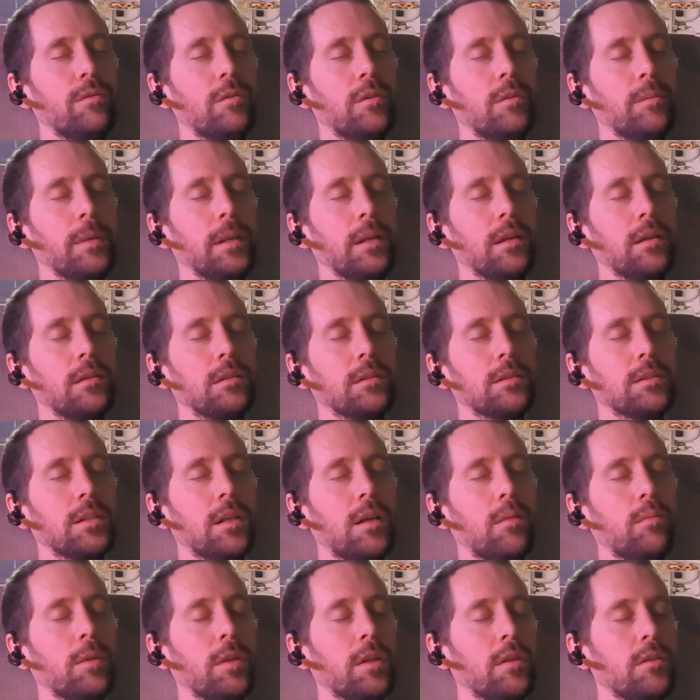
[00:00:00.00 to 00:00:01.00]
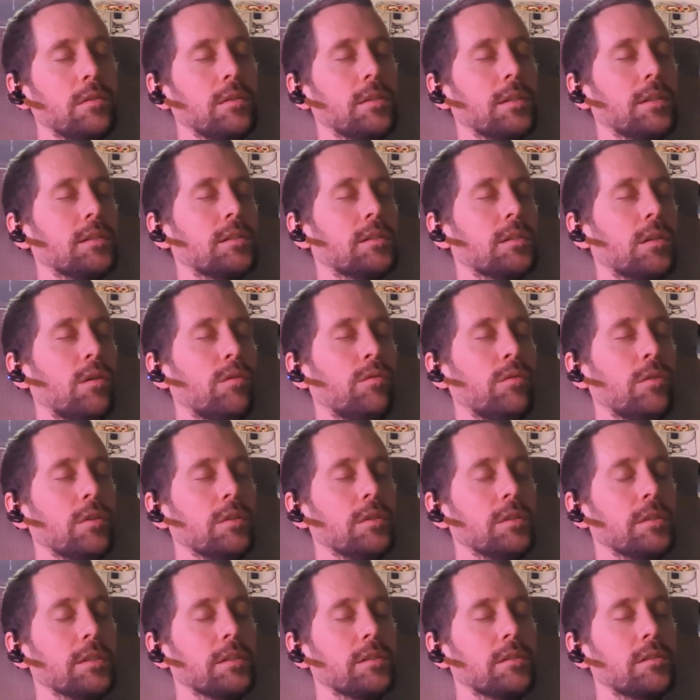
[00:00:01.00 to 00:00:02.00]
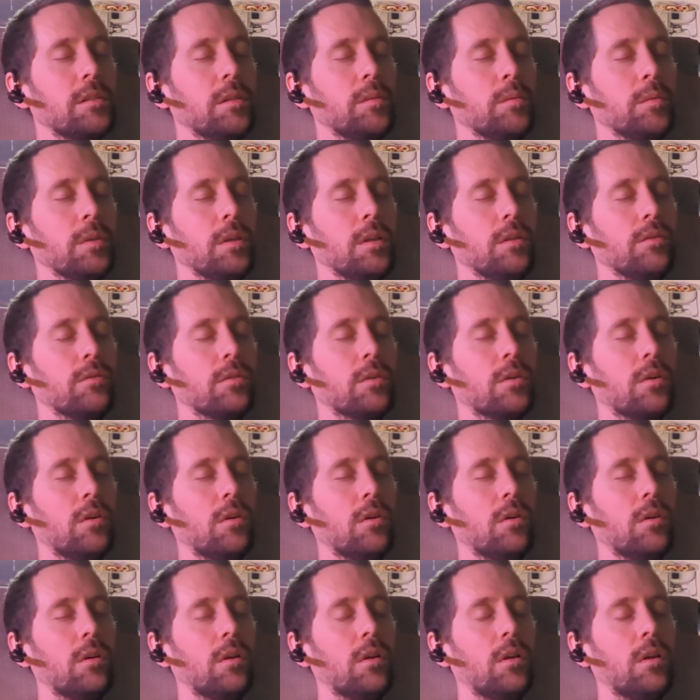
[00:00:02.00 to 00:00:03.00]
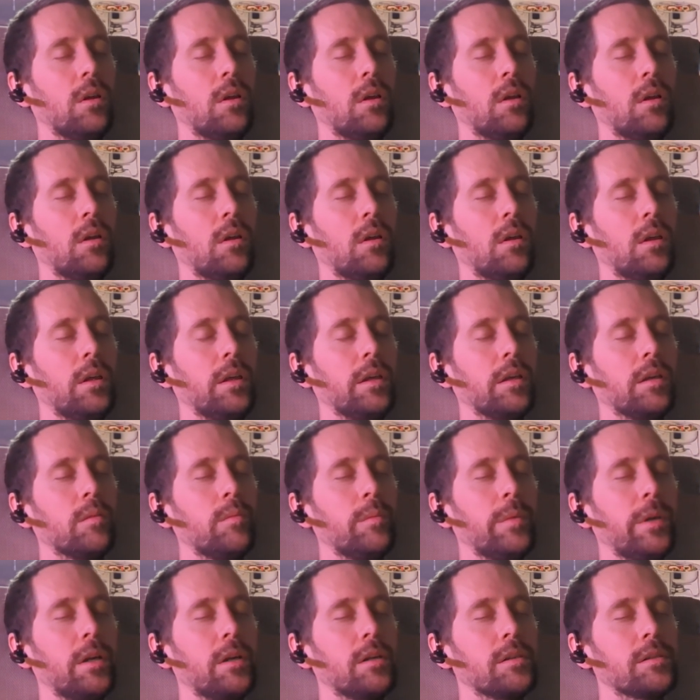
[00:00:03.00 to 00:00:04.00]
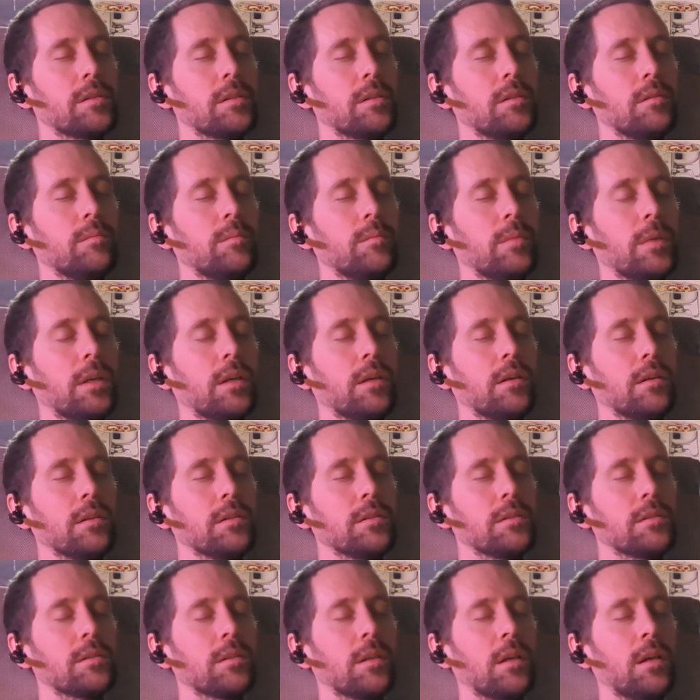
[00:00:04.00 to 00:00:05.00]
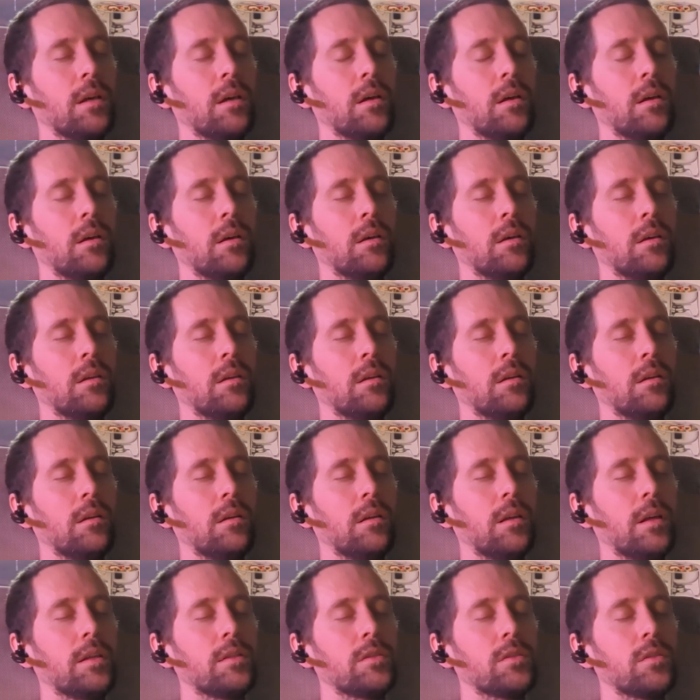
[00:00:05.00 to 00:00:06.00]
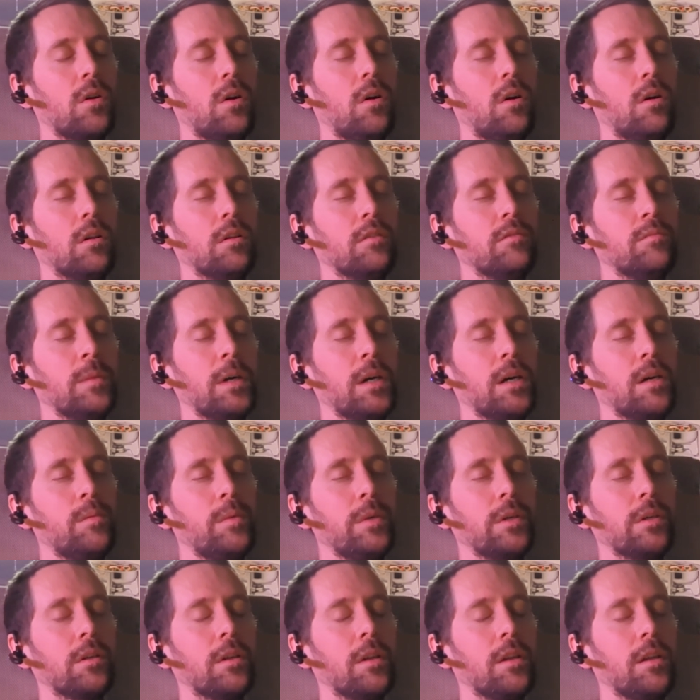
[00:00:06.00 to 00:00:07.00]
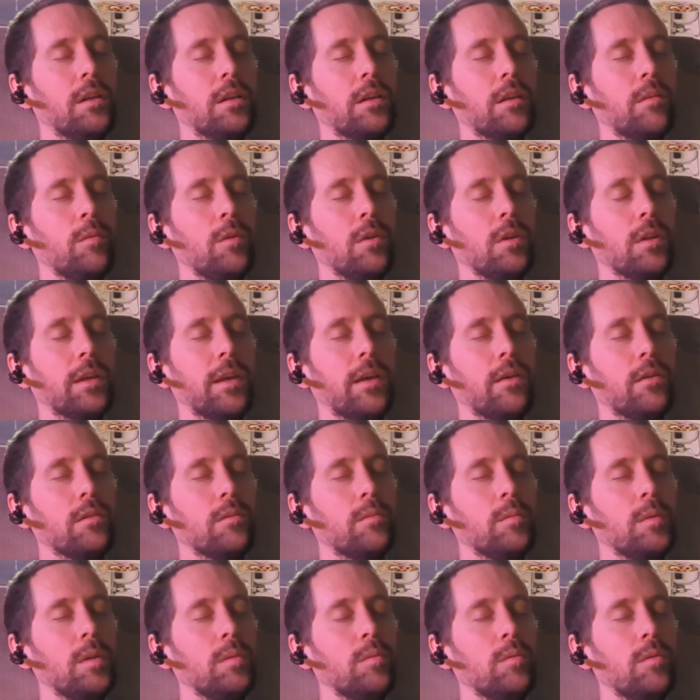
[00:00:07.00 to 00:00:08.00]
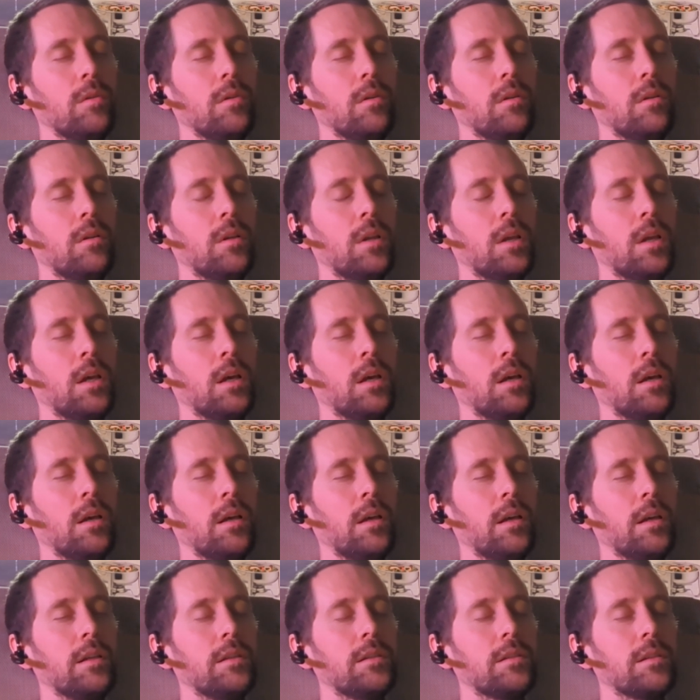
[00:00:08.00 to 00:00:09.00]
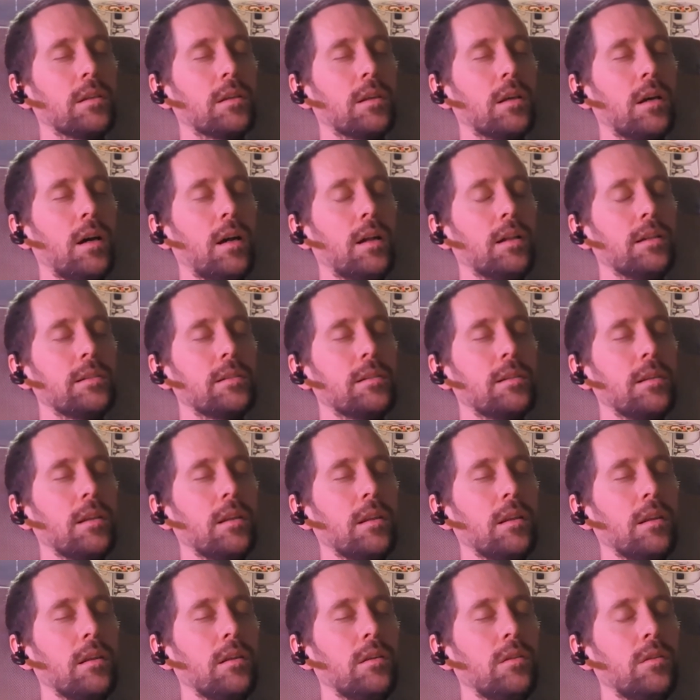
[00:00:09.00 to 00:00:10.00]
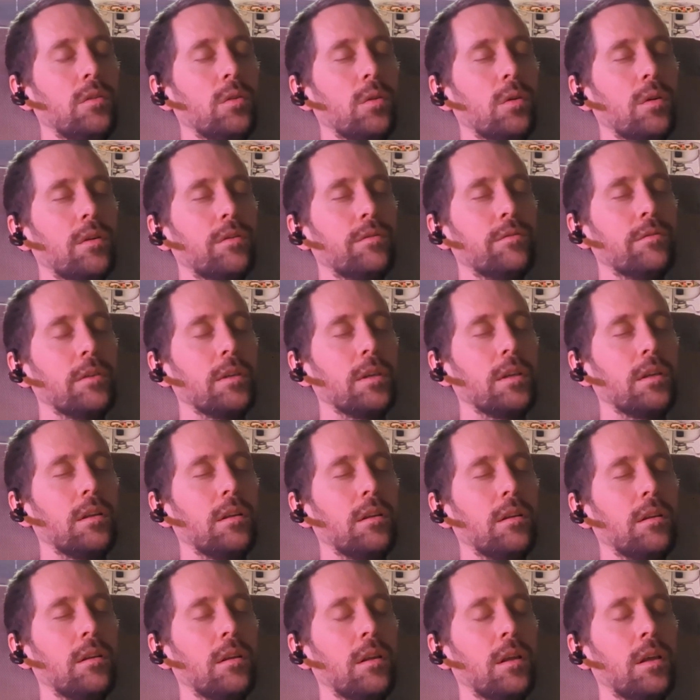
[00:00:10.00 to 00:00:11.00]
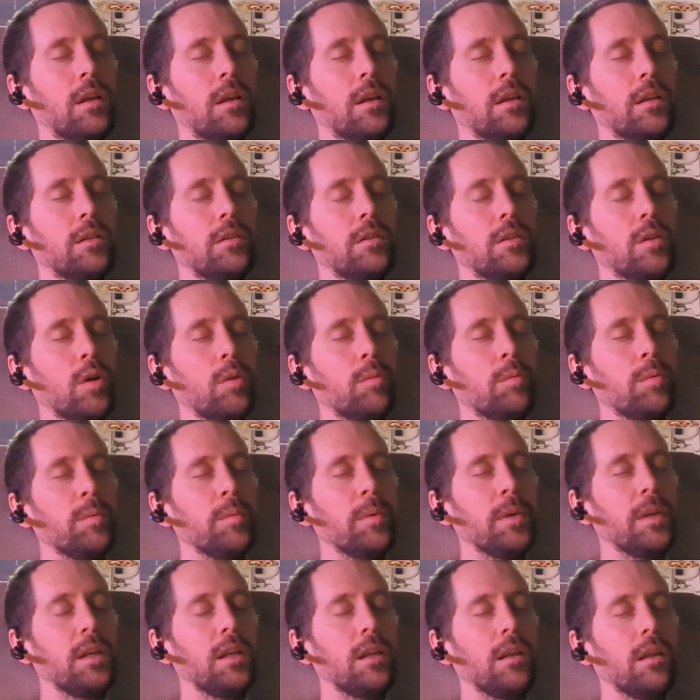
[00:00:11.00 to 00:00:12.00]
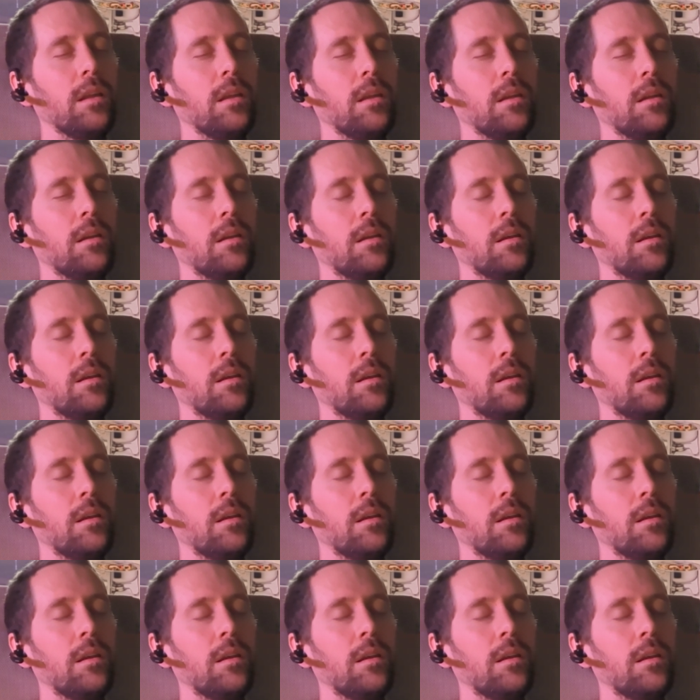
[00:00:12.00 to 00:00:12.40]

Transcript: for me. Stopping using a cell phone is extremely difficult in comparison, because that's all of my ability to communicate with people. It's a constant endorphin and dopamine hit,